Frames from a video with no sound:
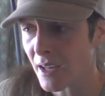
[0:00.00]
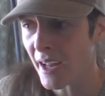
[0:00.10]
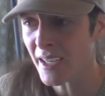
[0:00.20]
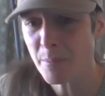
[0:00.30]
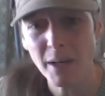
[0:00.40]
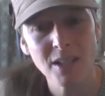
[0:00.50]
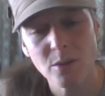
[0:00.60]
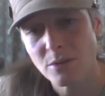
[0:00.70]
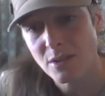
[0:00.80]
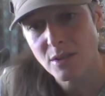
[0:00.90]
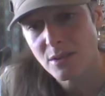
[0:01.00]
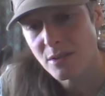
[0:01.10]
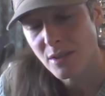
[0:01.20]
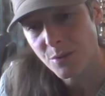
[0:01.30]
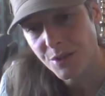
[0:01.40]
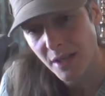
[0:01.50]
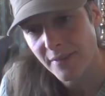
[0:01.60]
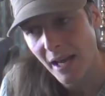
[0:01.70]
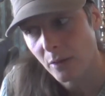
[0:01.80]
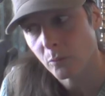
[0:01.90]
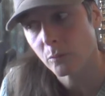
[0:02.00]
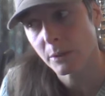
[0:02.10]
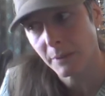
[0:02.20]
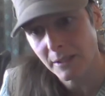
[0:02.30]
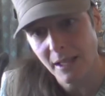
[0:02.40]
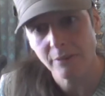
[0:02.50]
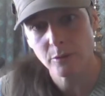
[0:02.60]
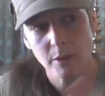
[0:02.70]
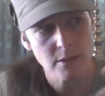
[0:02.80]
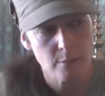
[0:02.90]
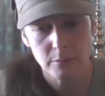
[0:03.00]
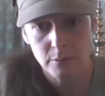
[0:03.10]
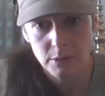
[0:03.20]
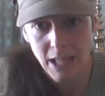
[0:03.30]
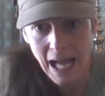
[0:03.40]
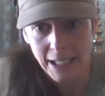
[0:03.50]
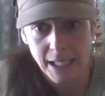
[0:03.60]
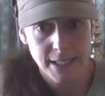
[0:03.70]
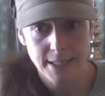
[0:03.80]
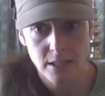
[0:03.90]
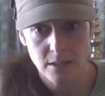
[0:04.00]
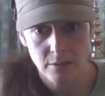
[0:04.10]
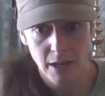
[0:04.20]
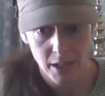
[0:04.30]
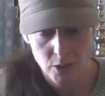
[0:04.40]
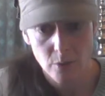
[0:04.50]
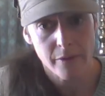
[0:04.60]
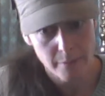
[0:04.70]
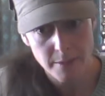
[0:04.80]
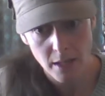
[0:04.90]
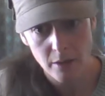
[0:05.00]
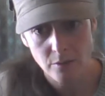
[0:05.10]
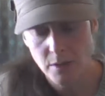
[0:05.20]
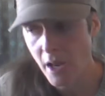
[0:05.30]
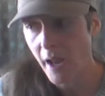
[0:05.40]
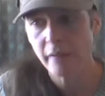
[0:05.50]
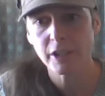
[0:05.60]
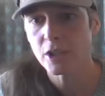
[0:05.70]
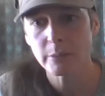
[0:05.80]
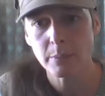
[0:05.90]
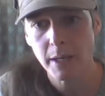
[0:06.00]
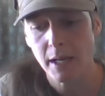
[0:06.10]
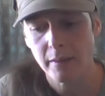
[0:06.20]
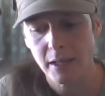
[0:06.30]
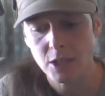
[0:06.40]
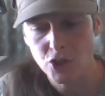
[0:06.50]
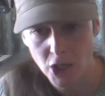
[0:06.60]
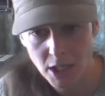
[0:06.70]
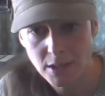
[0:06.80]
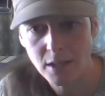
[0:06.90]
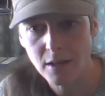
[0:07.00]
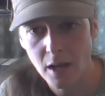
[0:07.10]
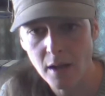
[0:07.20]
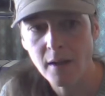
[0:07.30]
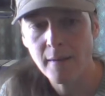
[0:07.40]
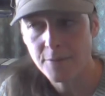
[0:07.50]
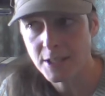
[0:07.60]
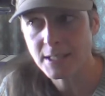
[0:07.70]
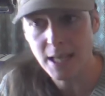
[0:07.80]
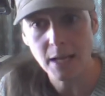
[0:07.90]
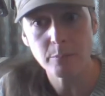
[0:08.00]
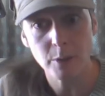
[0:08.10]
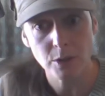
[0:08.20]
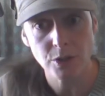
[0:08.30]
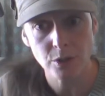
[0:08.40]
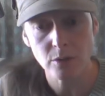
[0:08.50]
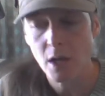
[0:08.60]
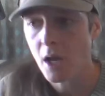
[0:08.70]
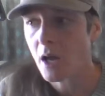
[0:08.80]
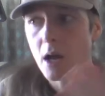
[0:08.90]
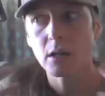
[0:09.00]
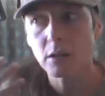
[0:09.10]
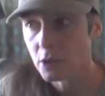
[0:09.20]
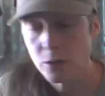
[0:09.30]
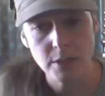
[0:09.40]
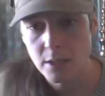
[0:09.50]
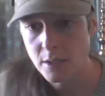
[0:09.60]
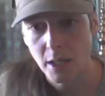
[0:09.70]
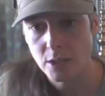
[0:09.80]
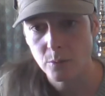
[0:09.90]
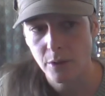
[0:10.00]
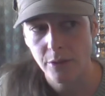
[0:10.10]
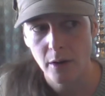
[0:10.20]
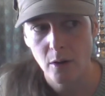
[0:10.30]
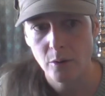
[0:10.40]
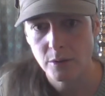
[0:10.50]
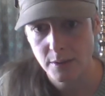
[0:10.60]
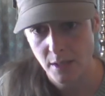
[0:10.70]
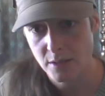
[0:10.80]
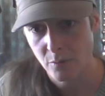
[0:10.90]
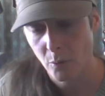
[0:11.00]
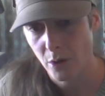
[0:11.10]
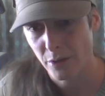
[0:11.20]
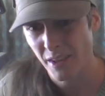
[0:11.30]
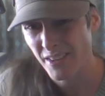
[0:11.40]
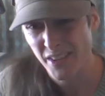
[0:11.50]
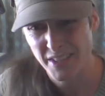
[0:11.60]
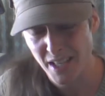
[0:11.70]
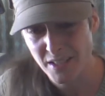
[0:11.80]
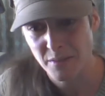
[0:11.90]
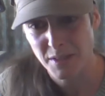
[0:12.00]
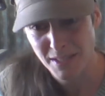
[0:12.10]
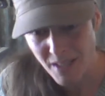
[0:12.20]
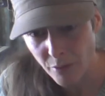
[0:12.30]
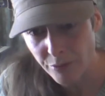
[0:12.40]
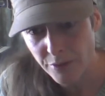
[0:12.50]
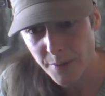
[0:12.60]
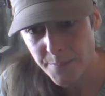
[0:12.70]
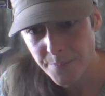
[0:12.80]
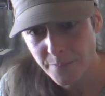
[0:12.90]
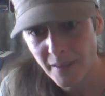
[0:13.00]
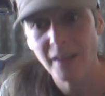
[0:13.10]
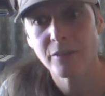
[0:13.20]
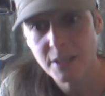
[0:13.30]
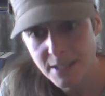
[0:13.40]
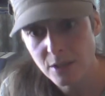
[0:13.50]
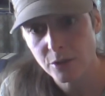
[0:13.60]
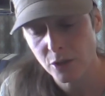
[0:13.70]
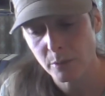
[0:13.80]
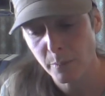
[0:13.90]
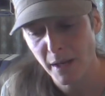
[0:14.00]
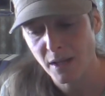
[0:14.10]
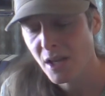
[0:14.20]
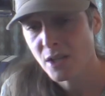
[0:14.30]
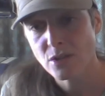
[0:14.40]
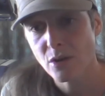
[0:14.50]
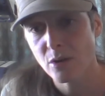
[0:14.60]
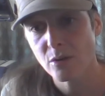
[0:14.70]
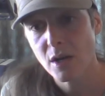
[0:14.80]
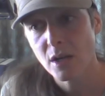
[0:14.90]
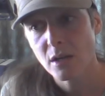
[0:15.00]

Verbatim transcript: anybody who who's done that would be left with some lacking sense of actually themselves. Every human being that is chasing not the same pursuit loses touch with their own sense of worth and their sense of self. Every single human being. So